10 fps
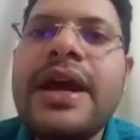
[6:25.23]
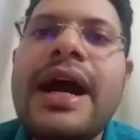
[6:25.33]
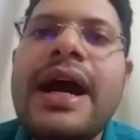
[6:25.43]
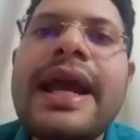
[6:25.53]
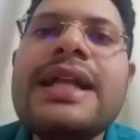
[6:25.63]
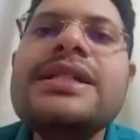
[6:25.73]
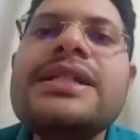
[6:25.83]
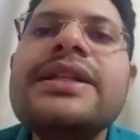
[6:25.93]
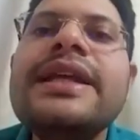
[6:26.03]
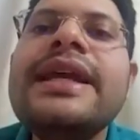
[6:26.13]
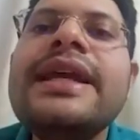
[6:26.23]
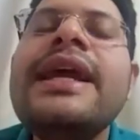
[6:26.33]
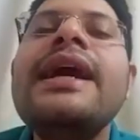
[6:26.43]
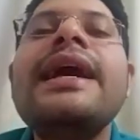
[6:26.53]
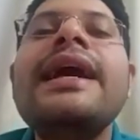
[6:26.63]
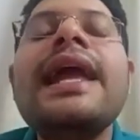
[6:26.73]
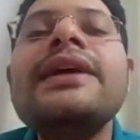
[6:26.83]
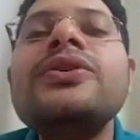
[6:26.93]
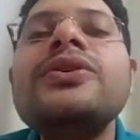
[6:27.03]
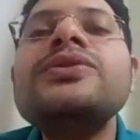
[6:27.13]
against the
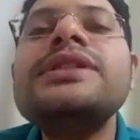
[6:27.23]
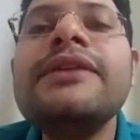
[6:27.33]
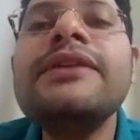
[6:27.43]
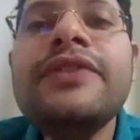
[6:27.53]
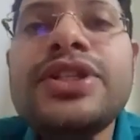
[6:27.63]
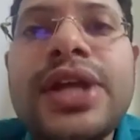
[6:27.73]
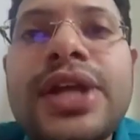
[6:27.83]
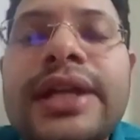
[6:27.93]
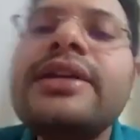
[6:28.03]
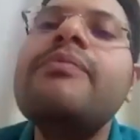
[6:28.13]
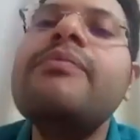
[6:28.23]
galactose deficient